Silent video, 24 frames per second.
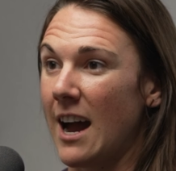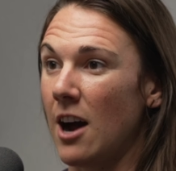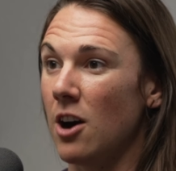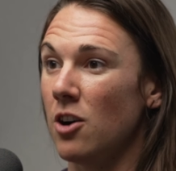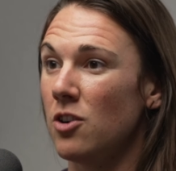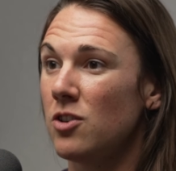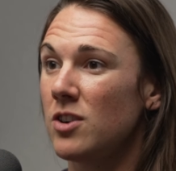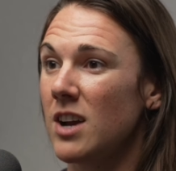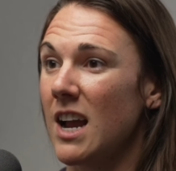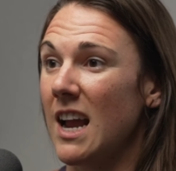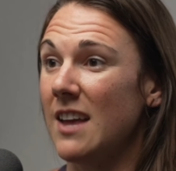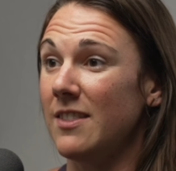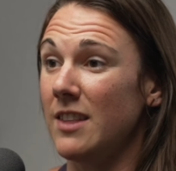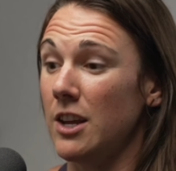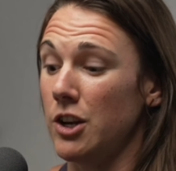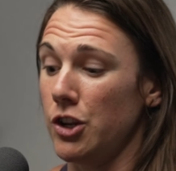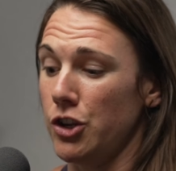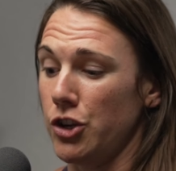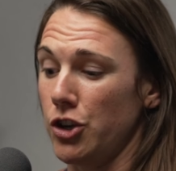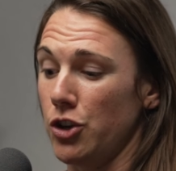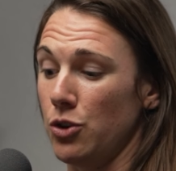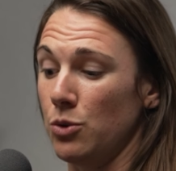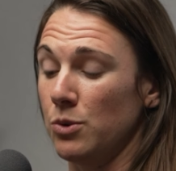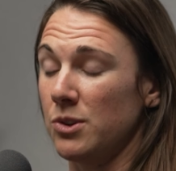out and then
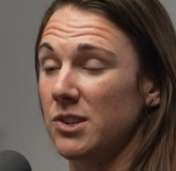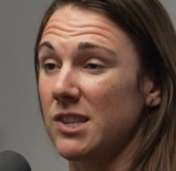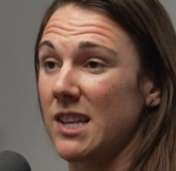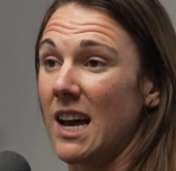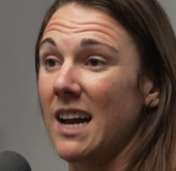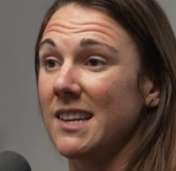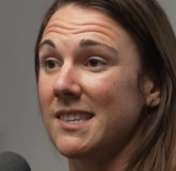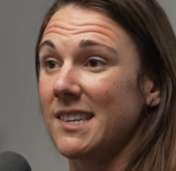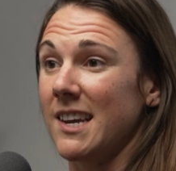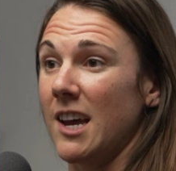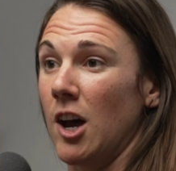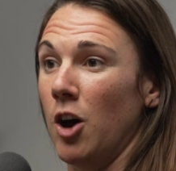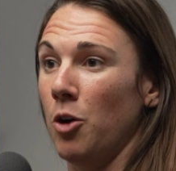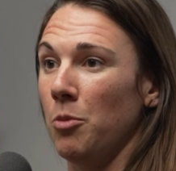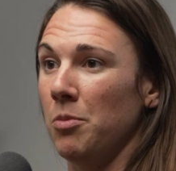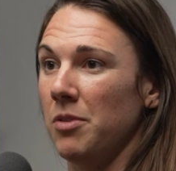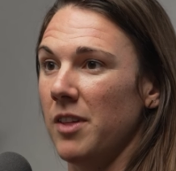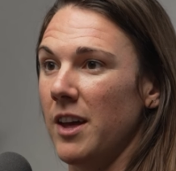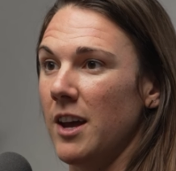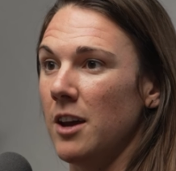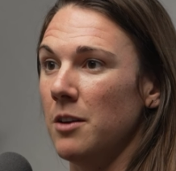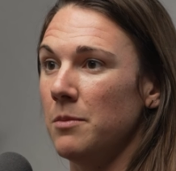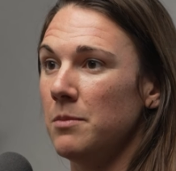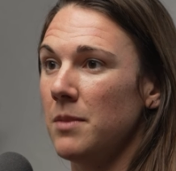use that to help
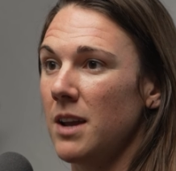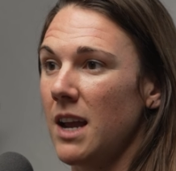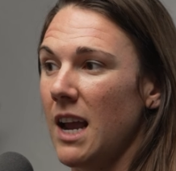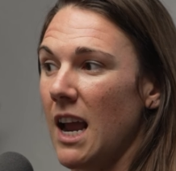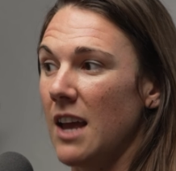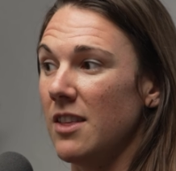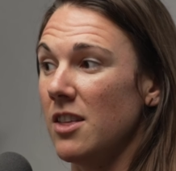them,